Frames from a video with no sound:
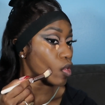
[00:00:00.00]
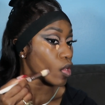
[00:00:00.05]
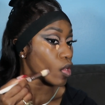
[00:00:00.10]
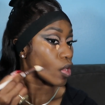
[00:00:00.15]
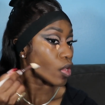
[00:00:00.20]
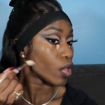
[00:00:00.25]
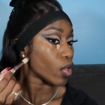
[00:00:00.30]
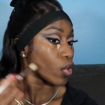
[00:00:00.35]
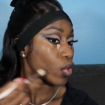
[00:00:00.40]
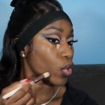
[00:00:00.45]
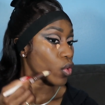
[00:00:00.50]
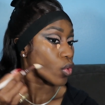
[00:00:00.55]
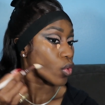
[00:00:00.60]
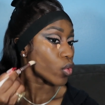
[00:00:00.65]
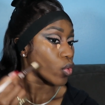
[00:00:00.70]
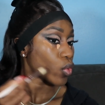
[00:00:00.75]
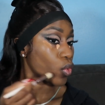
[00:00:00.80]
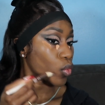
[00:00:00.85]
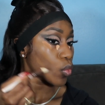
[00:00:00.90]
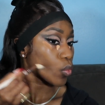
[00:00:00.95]

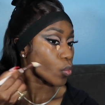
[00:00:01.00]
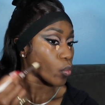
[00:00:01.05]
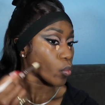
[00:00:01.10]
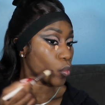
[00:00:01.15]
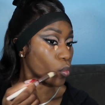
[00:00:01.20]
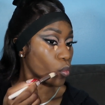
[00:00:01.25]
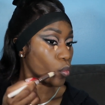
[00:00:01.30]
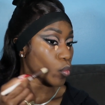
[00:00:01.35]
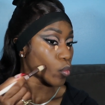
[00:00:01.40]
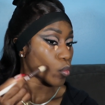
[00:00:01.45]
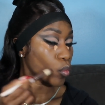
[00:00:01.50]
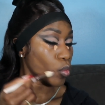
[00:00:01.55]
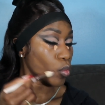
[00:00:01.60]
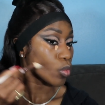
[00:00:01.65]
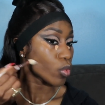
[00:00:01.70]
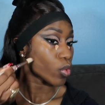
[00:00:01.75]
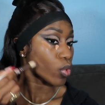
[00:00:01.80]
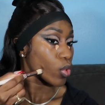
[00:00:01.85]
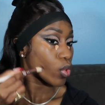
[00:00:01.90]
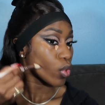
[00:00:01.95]

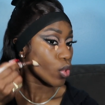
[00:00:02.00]
No one is speaking in this clip.